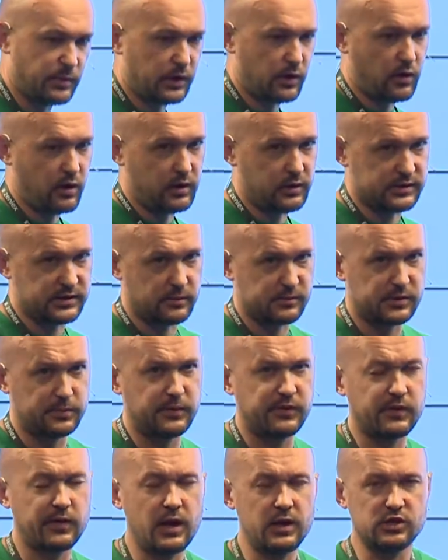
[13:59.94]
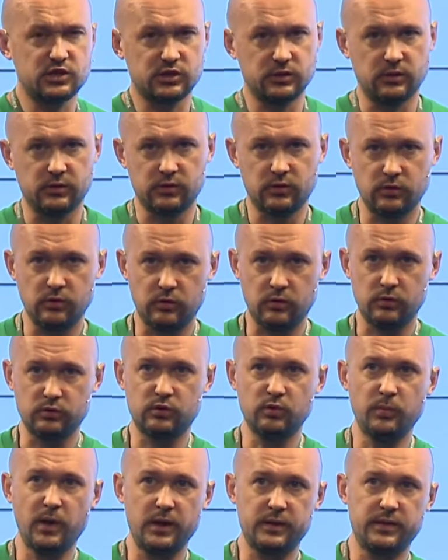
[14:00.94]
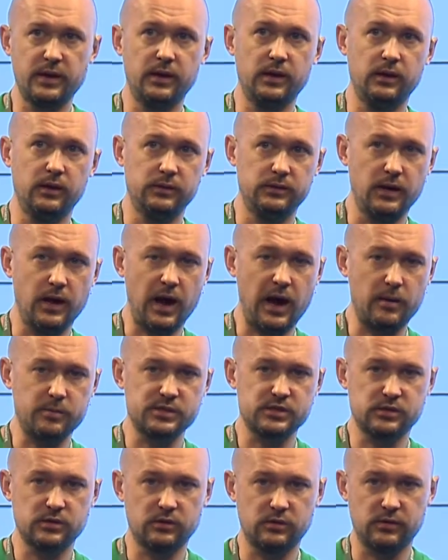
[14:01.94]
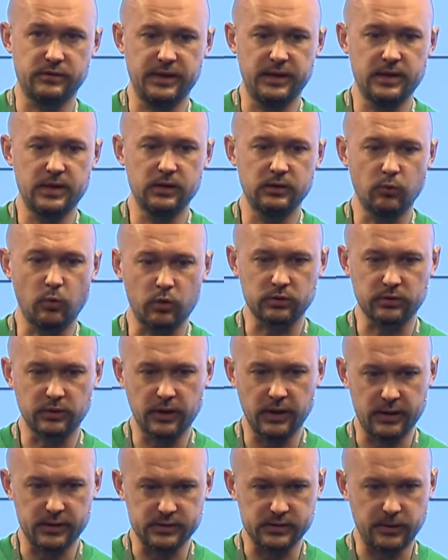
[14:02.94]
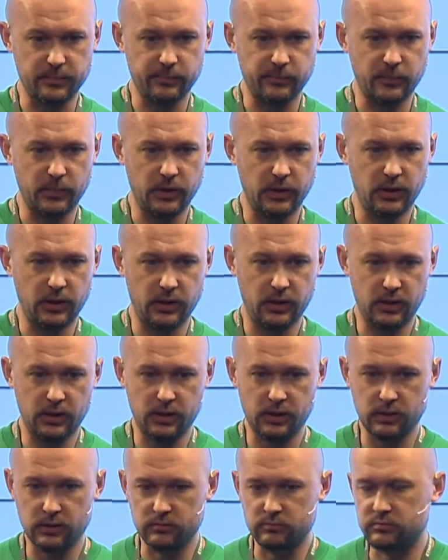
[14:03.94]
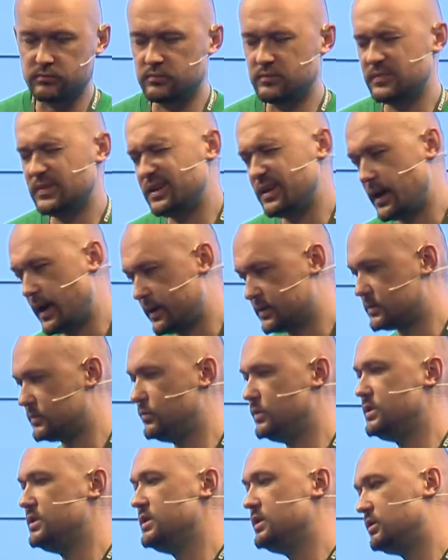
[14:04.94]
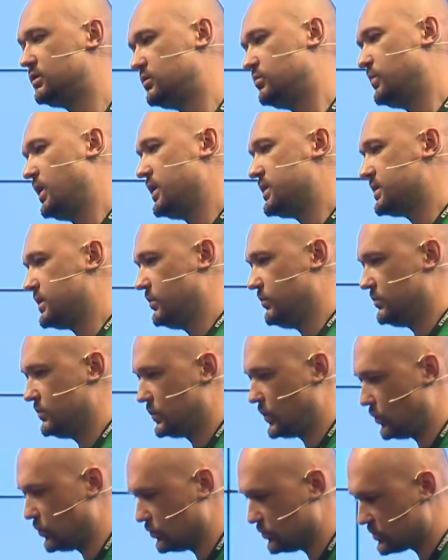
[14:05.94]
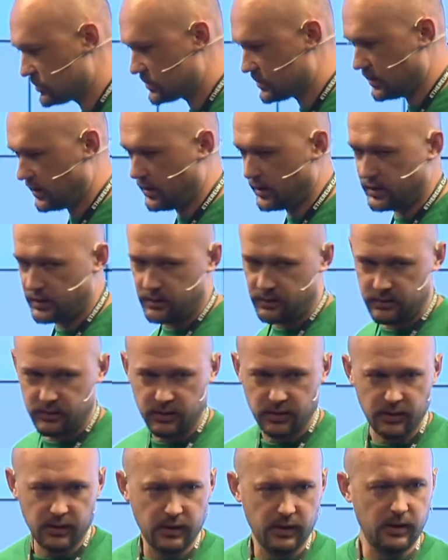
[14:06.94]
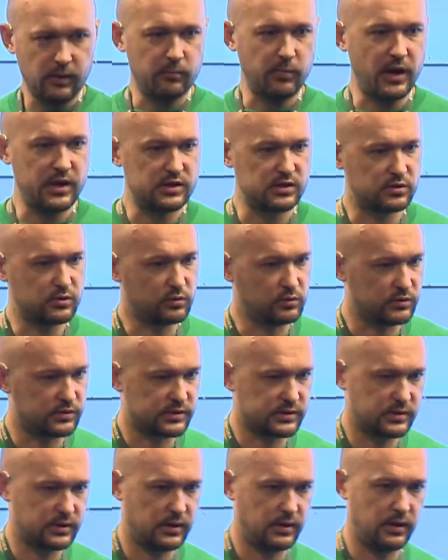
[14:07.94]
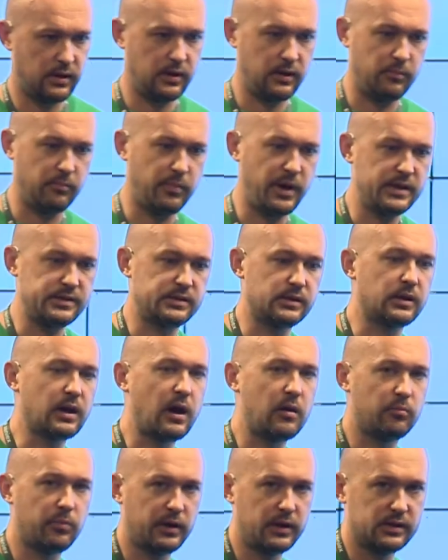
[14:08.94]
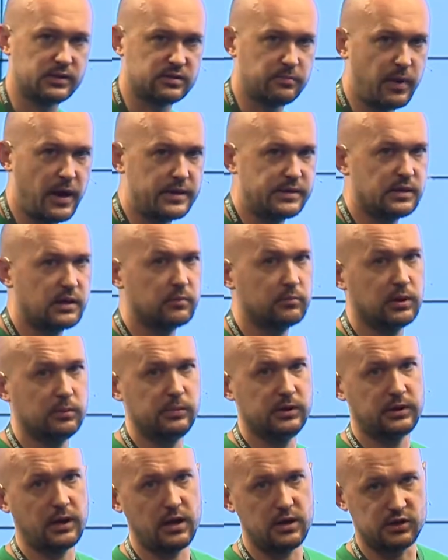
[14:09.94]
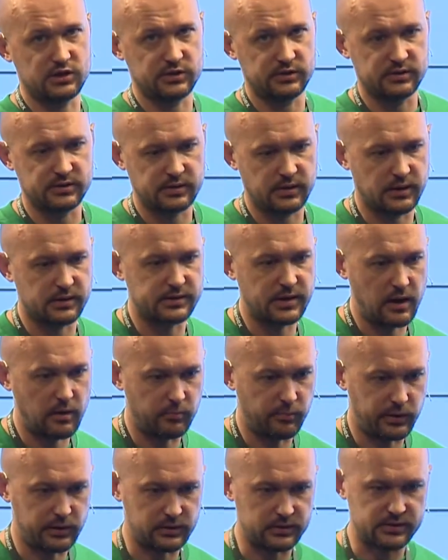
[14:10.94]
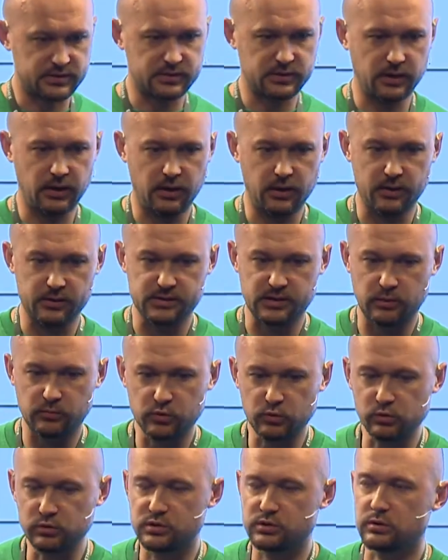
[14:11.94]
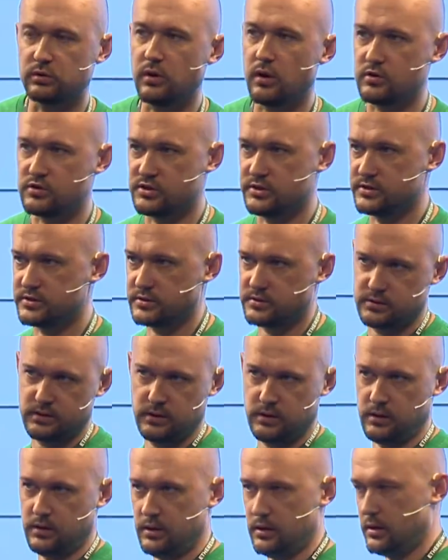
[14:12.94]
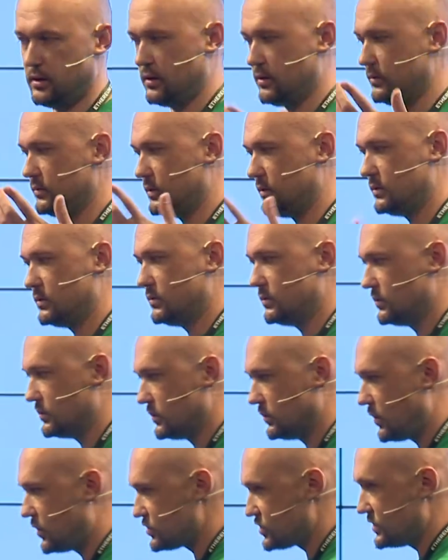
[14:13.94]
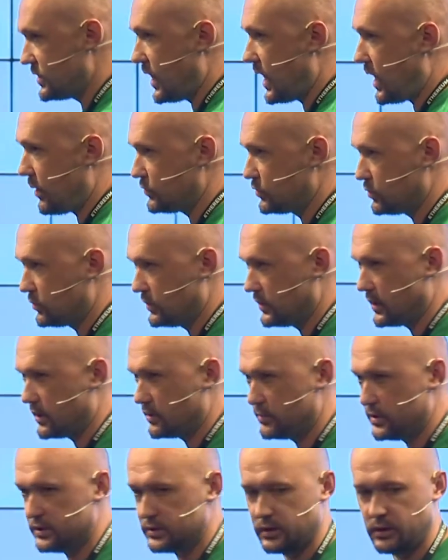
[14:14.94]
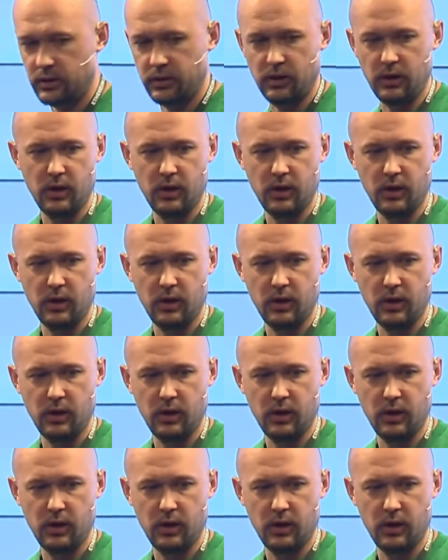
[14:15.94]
manual, some specification to make the apps so they can together. And yes, we need to make some tools, base tools, basic components, basic implementations, examples, some tools to launch the app to an Arbita,